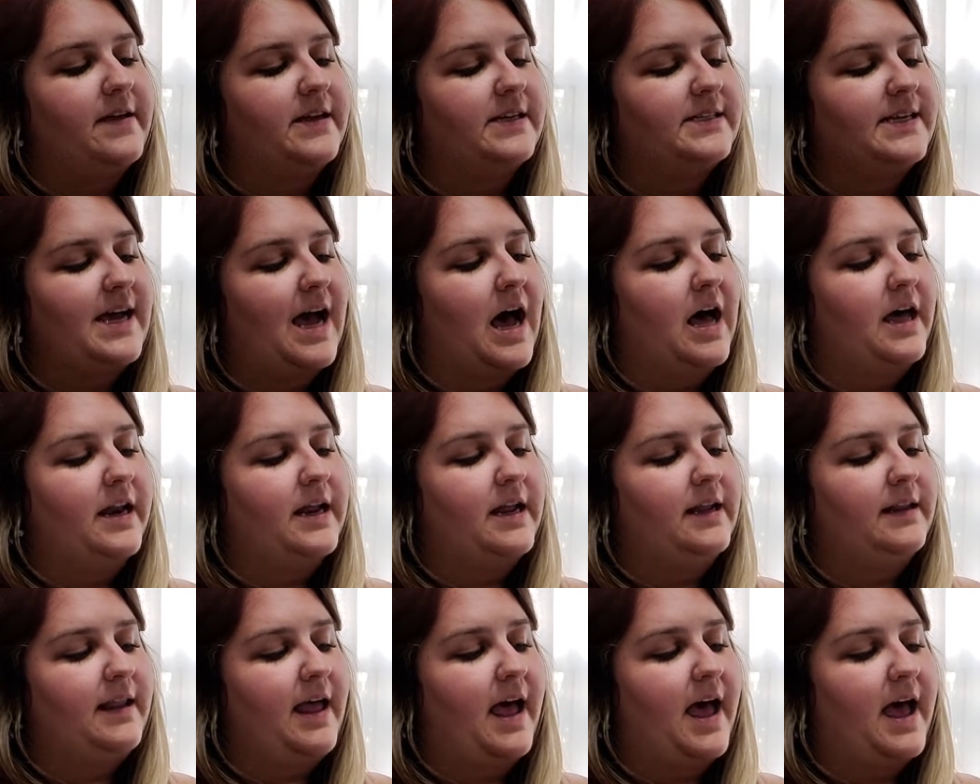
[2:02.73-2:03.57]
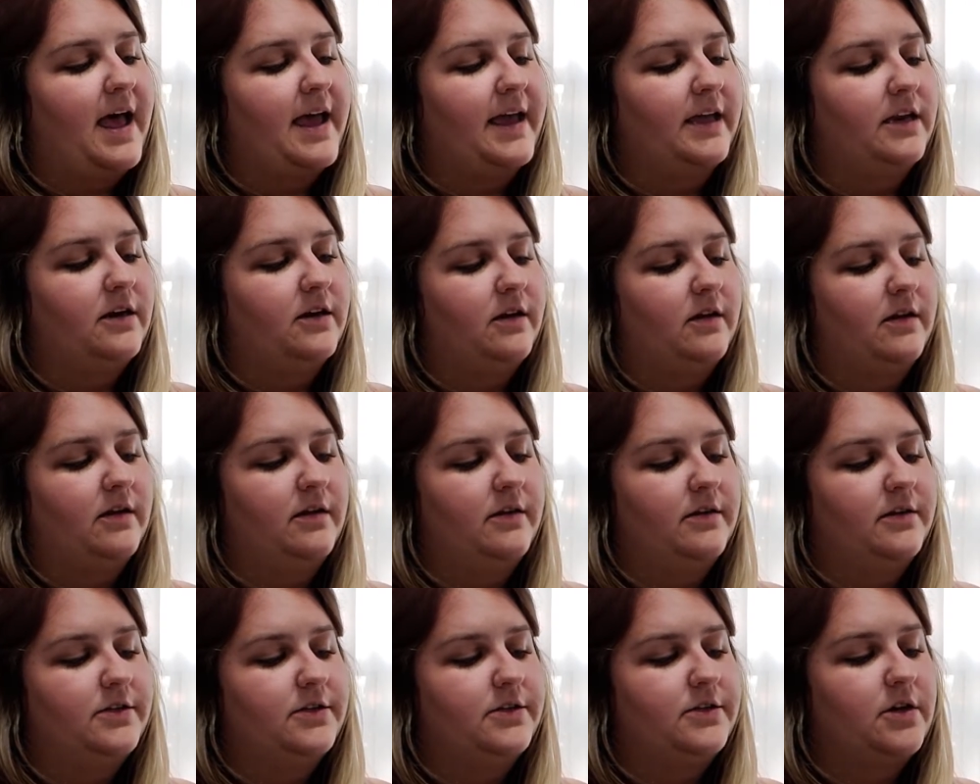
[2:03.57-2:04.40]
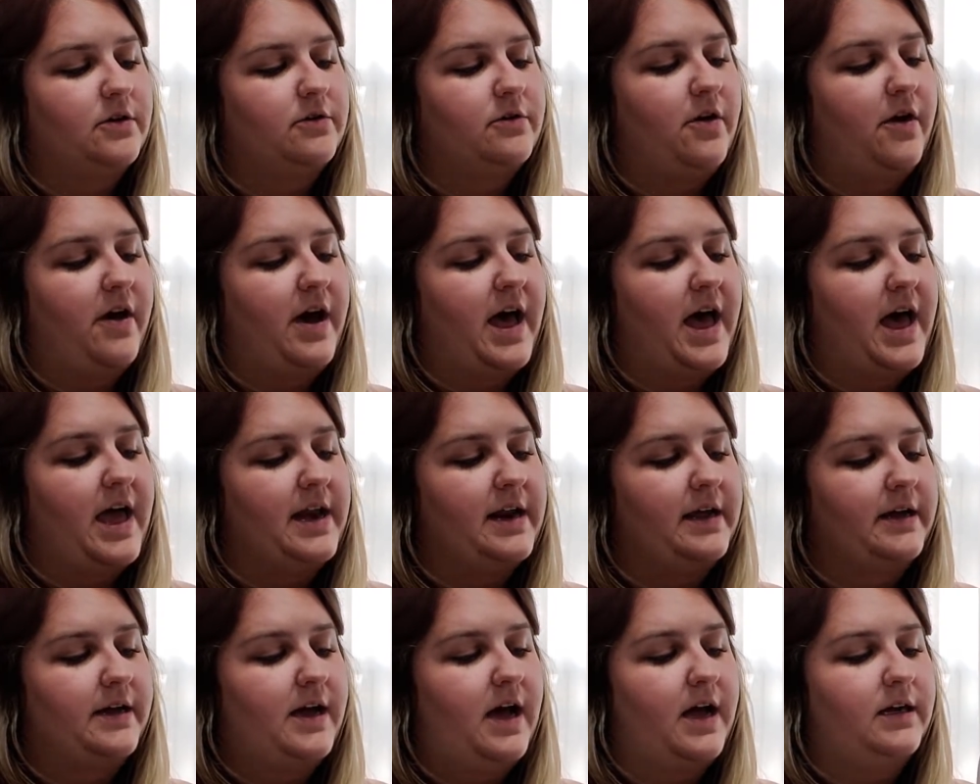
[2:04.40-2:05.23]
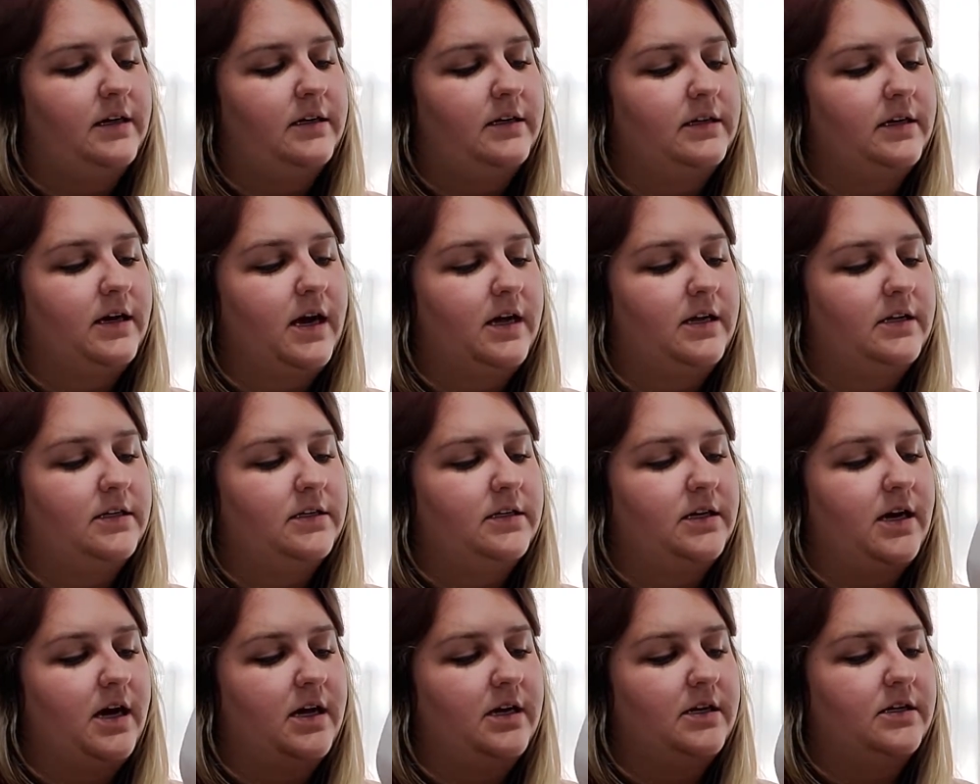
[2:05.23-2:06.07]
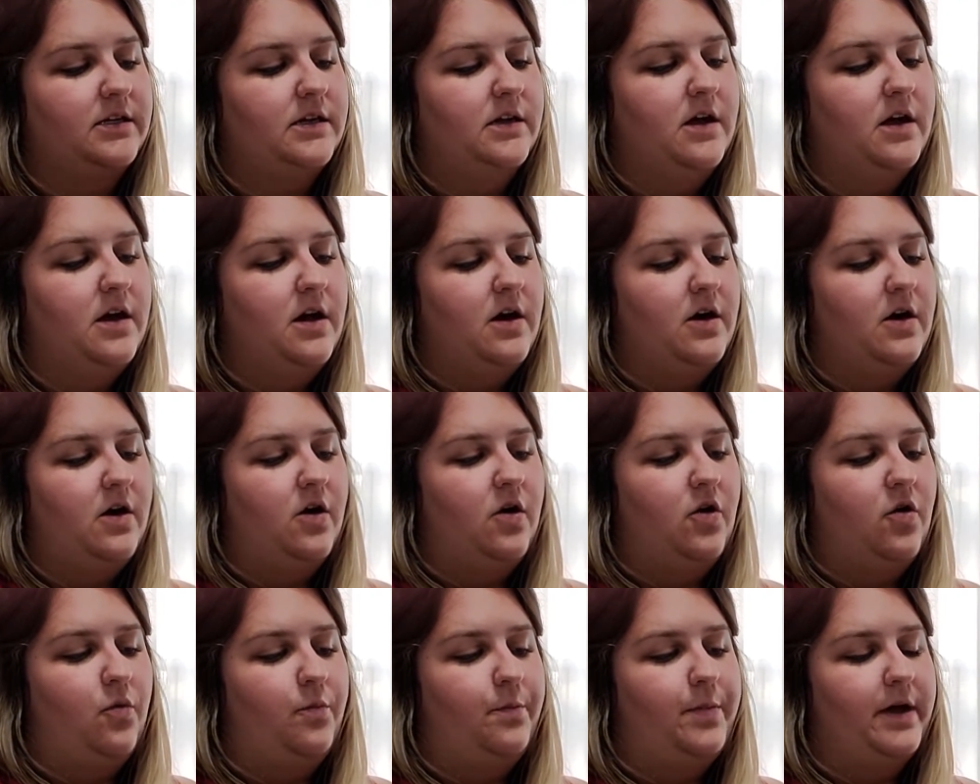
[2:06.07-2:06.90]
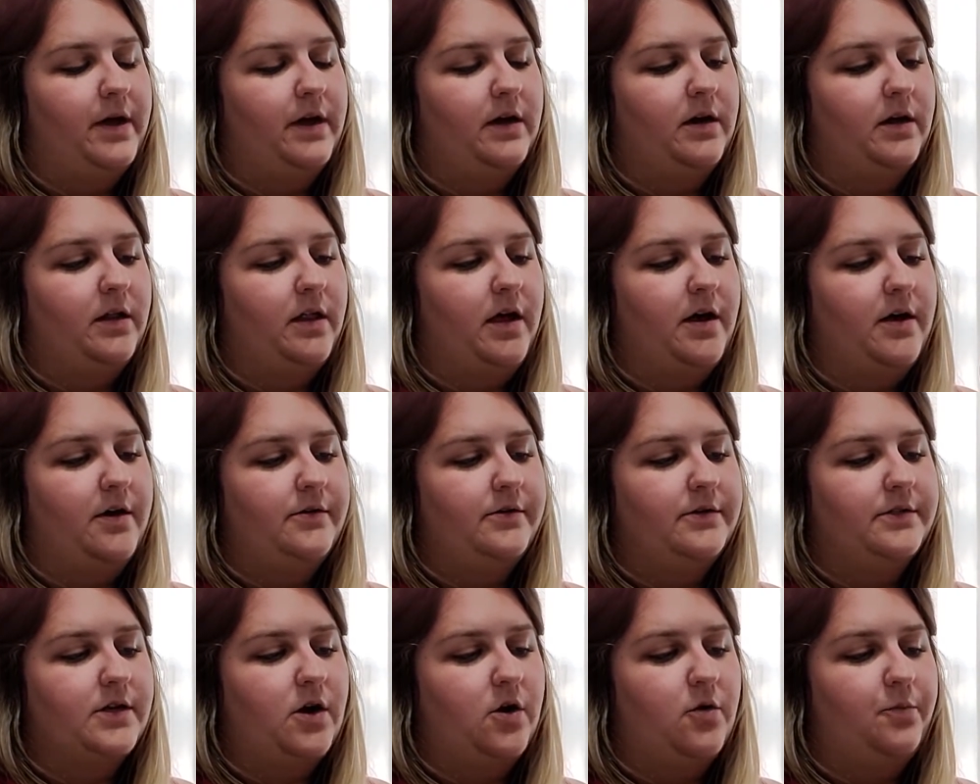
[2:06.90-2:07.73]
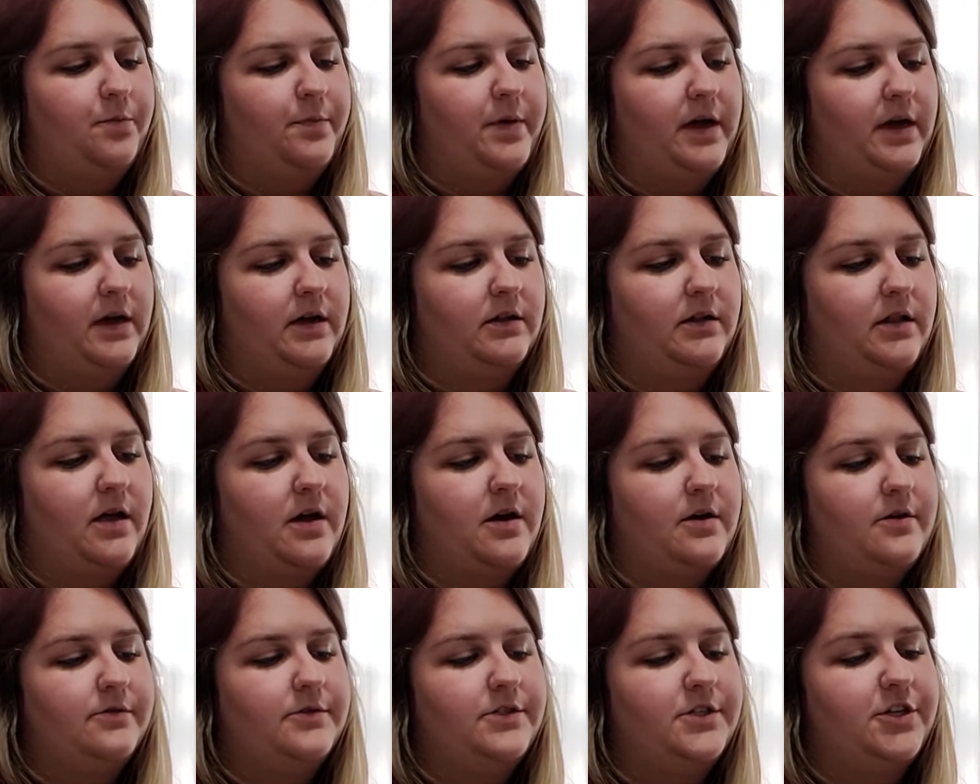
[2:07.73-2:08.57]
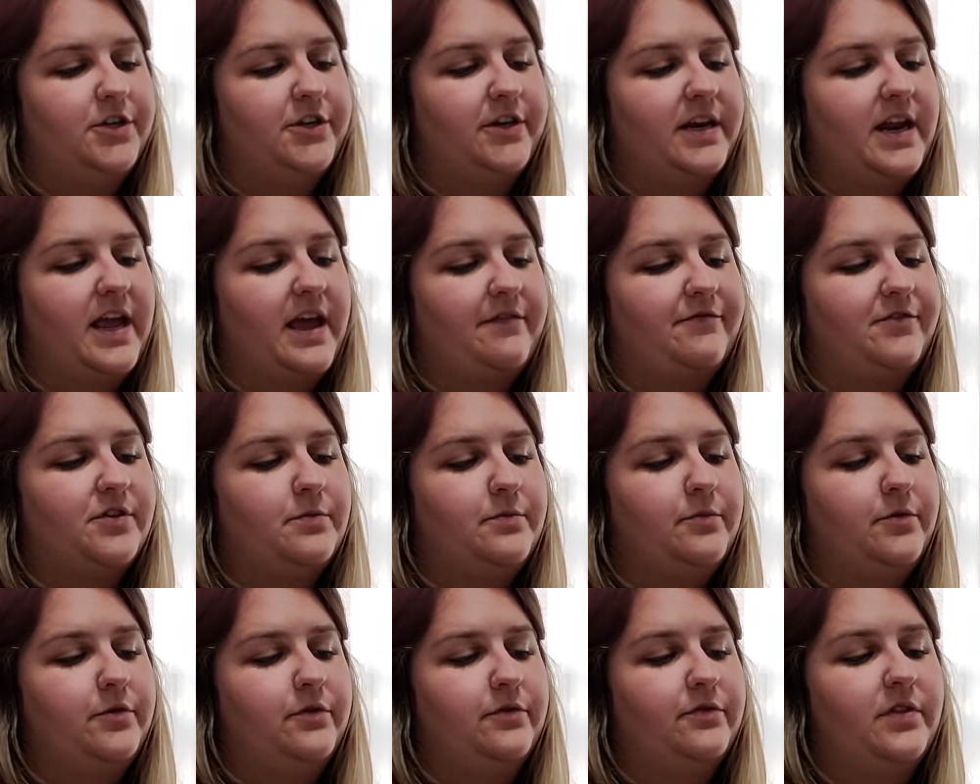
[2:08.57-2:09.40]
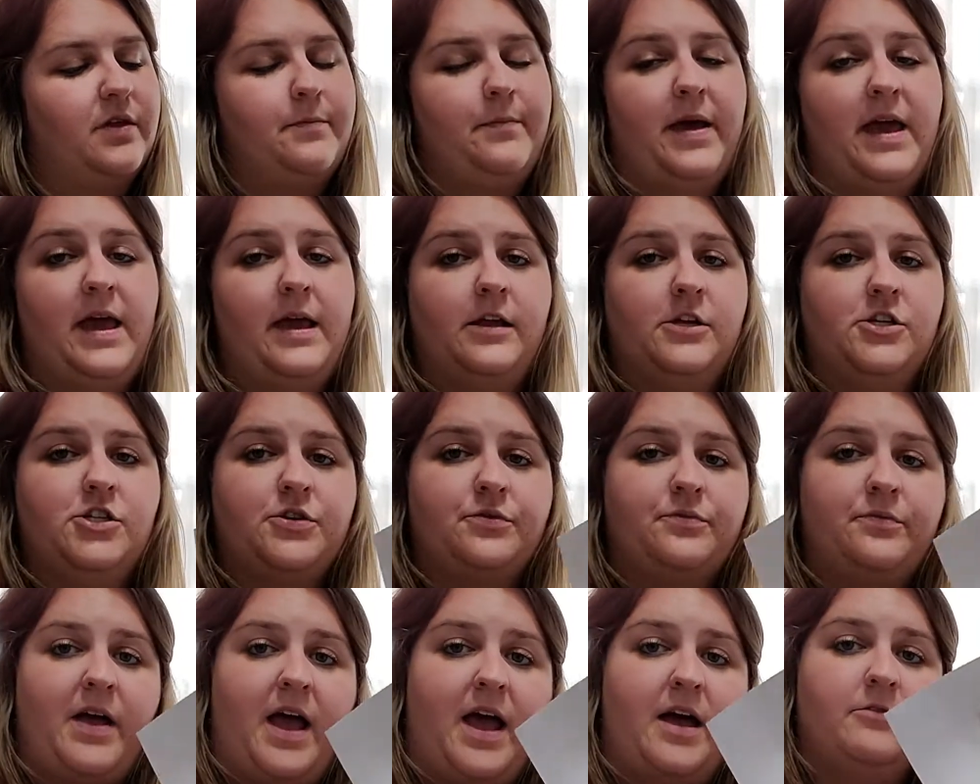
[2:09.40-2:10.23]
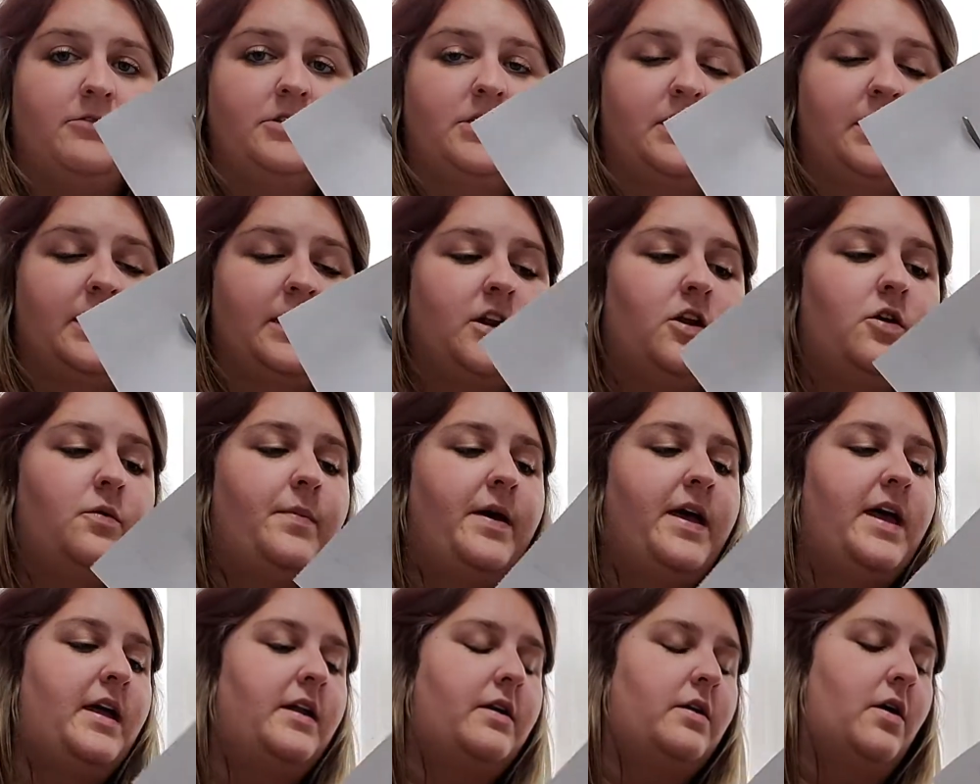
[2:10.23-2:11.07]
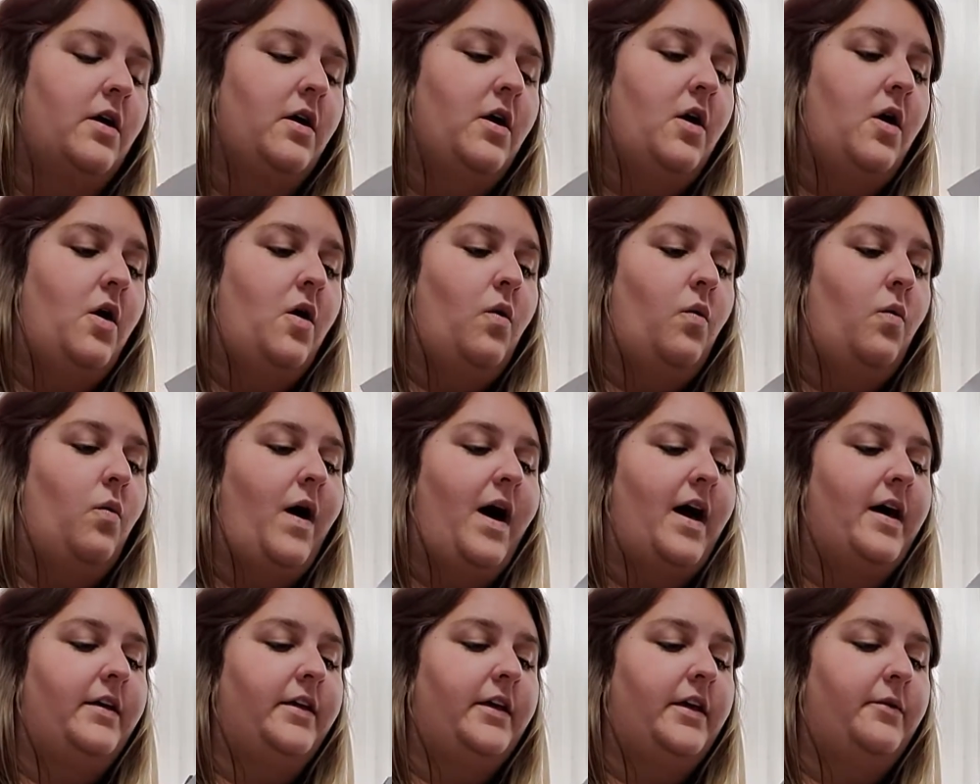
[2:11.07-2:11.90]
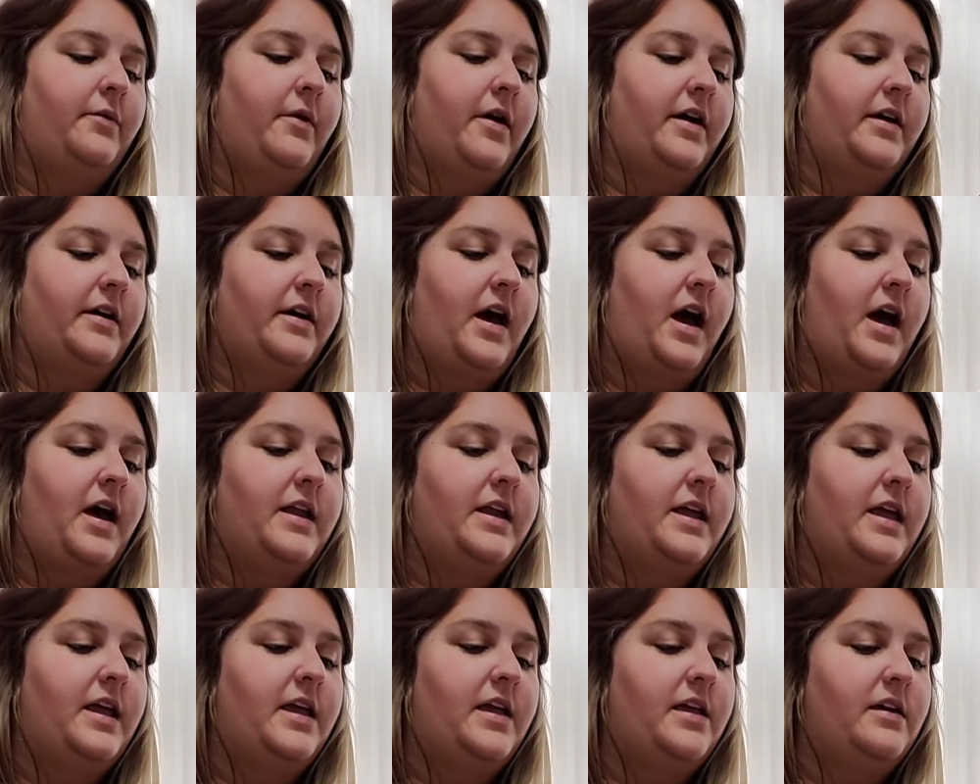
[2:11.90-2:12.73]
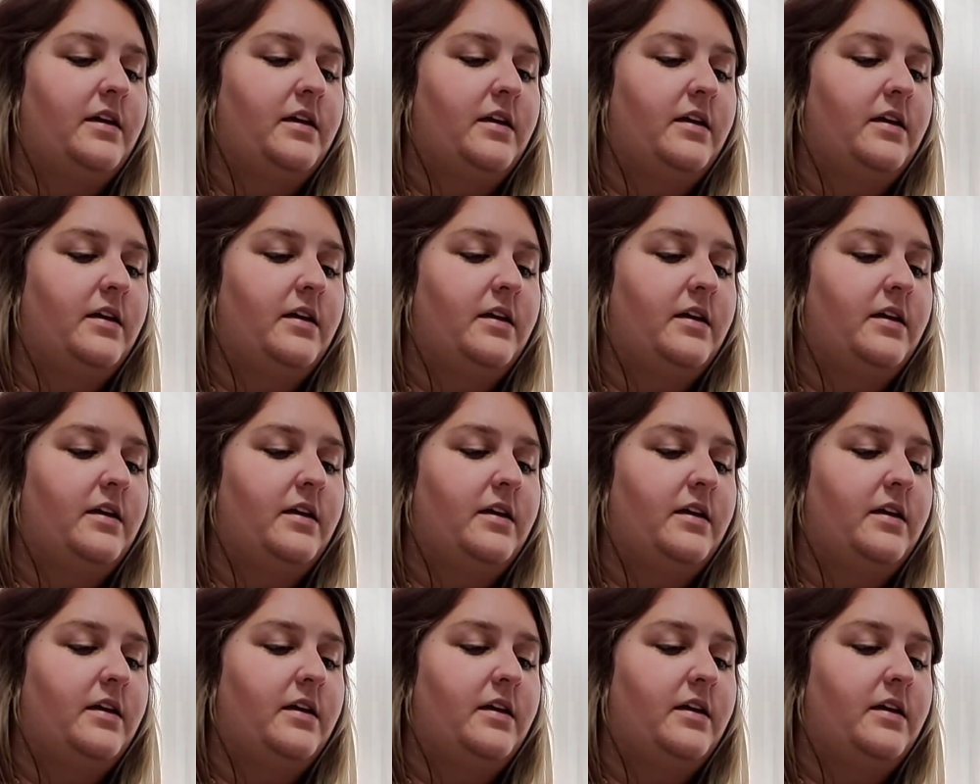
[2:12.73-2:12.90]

dotted line. So go ahead and cut, cut, cut. Open, close, open, close. You're going to have to move the page around a little bit while you are cutting.